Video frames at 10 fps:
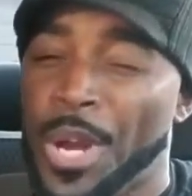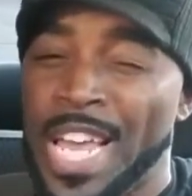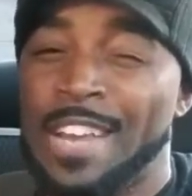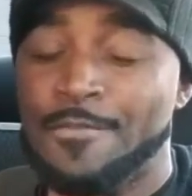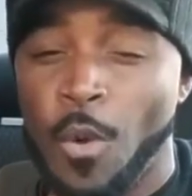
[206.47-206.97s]

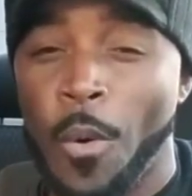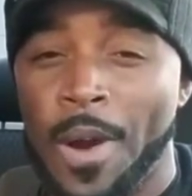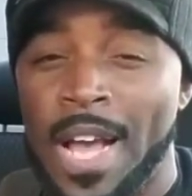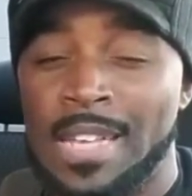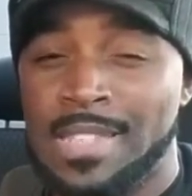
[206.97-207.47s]
in
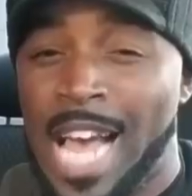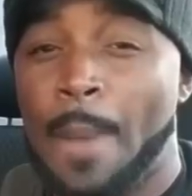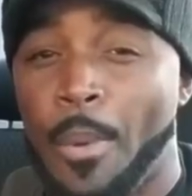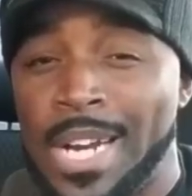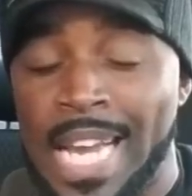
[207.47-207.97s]
for as
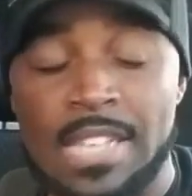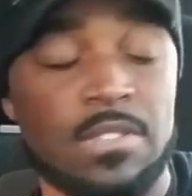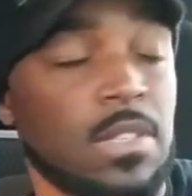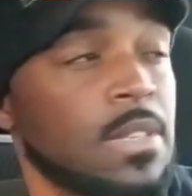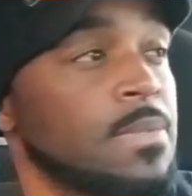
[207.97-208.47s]
Cowboy
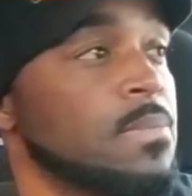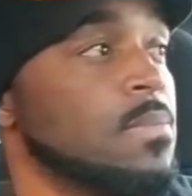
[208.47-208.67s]
Nation.